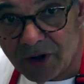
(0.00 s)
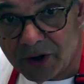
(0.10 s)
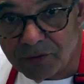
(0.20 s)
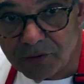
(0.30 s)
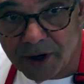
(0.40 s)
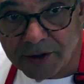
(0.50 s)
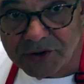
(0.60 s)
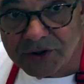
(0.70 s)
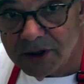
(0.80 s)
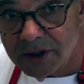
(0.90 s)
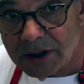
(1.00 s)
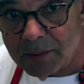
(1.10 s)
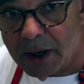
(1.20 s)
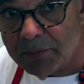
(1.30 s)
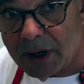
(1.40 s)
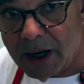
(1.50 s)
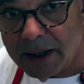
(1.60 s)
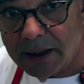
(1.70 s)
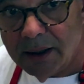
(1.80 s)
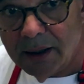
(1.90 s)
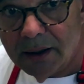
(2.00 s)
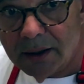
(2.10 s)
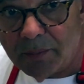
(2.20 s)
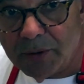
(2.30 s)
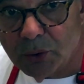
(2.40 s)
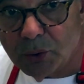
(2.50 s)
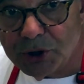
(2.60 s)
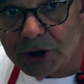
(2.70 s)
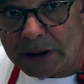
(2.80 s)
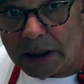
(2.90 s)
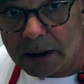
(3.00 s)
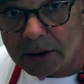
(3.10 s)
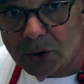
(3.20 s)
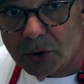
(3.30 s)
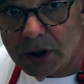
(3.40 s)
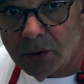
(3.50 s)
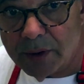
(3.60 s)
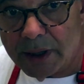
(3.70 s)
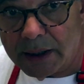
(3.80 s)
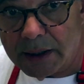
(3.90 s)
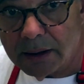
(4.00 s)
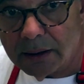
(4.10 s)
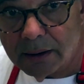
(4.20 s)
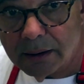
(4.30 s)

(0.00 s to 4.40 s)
tell your friends, come on by. La mia cucina, cooking with Eddie.